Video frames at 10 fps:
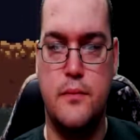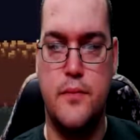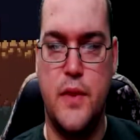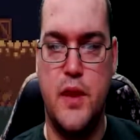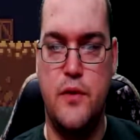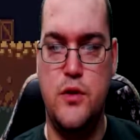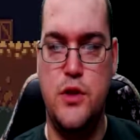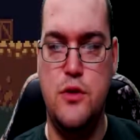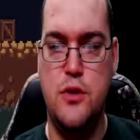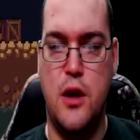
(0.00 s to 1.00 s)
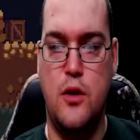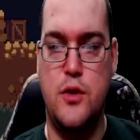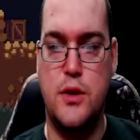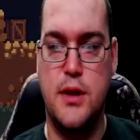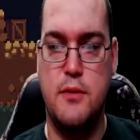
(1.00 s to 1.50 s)
If you do know, you
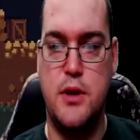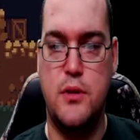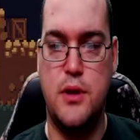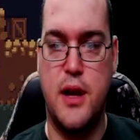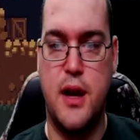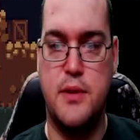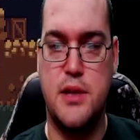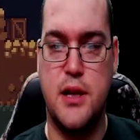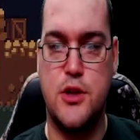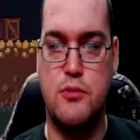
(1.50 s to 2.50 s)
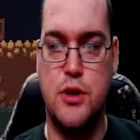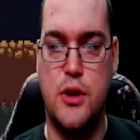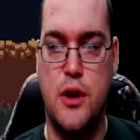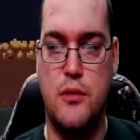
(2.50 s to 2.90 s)
can let me know in the comment section below.